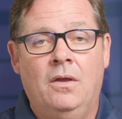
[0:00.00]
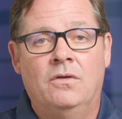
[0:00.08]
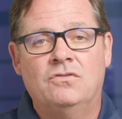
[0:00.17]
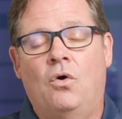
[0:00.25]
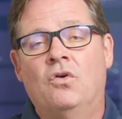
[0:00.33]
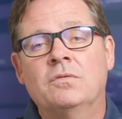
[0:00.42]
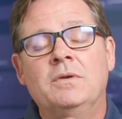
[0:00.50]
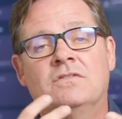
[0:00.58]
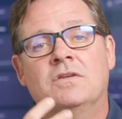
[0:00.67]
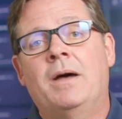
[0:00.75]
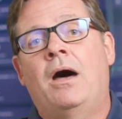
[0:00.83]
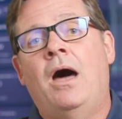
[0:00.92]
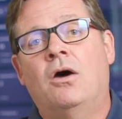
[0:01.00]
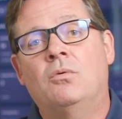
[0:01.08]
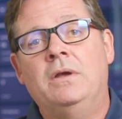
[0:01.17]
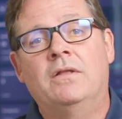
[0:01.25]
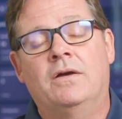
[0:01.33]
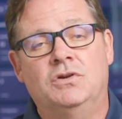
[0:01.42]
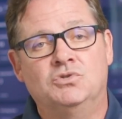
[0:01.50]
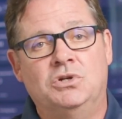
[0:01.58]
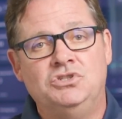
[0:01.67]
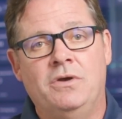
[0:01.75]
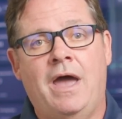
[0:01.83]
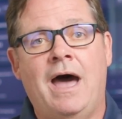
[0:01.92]
So ultimately it's about how do we leverage
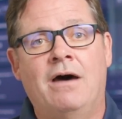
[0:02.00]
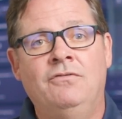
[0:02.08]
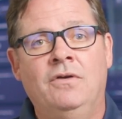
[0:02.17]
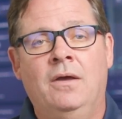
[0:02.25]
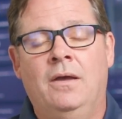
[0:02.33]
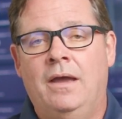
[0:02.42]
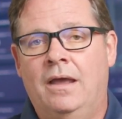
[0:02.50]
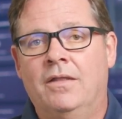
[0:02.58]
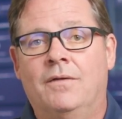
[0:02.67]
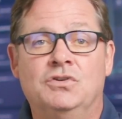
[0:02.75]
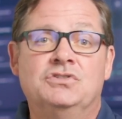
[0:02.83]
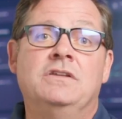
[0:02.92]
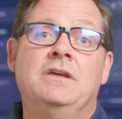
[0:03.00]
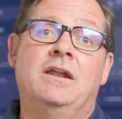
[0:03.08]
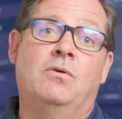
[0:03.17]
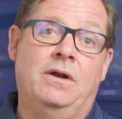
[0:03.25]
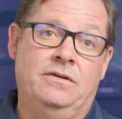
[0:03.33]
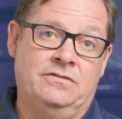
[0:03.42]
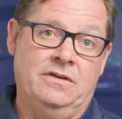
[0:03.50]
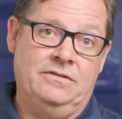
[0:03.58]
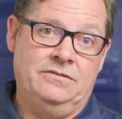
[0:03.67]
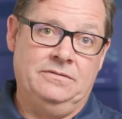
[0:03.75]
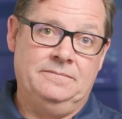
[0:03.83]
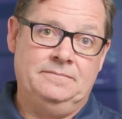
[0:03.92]
what you have and leverage the data where it
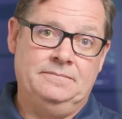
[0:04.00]
sits.